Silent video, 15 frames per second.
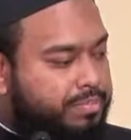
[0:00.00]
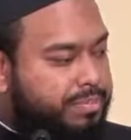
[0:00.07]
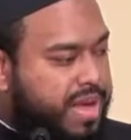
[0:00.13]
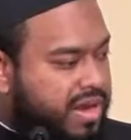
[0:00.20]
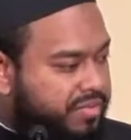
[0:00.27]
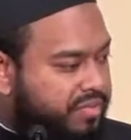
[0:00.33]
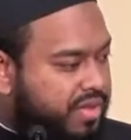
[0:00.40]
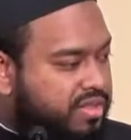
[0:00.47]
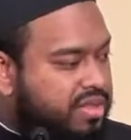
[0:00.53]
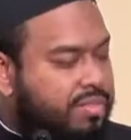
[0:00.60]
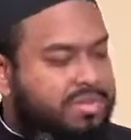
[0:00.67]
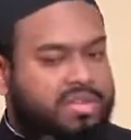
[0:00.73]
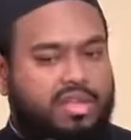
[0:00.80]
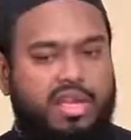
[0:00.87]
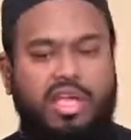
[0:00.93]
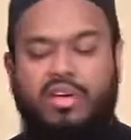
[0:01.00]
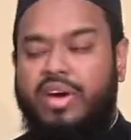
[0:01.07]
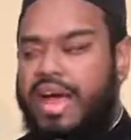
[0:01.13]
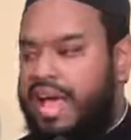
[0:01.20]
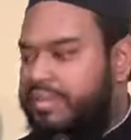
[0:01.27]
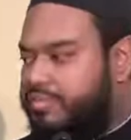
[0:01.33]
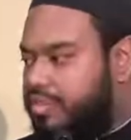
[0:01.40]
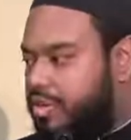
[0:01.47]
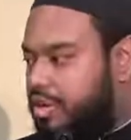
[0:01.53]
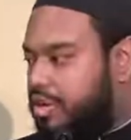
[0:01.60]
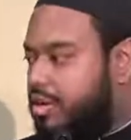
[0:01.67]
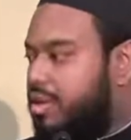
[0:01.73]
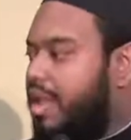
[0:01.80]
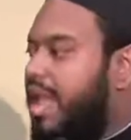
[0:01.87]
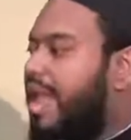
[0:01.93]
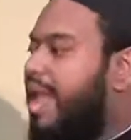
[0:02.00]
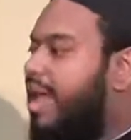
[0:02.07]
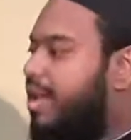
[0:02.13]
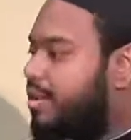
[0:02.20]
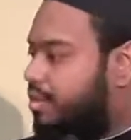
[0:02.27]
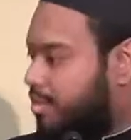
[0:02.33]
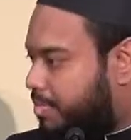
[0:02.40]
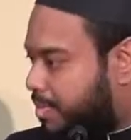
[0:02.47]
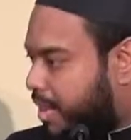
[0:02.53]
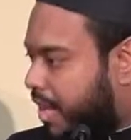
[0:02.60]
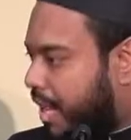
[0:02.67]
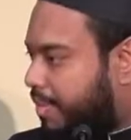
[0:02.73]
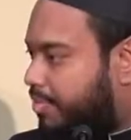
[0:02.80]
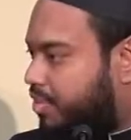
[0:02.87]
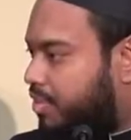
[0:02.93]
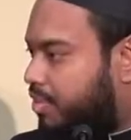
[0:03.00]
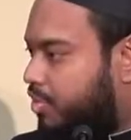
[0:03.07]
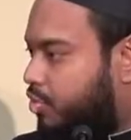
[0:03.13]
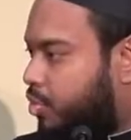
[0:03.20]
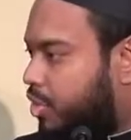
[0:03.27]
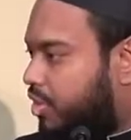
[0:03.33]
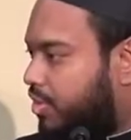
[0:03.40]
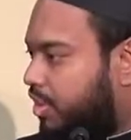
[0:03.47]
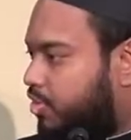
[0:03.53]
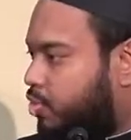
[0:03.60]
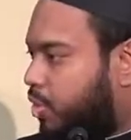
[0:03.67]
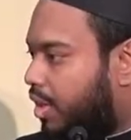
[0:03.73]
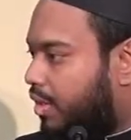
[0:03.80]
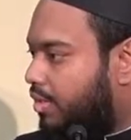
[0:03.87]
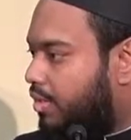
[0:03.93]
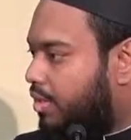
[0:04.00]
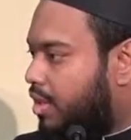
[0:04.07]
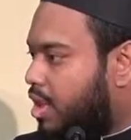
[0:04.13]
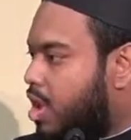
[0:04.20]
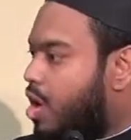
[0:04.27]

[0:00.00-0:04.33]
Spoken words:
benefit them in the hereafter and perhaps in this world as well,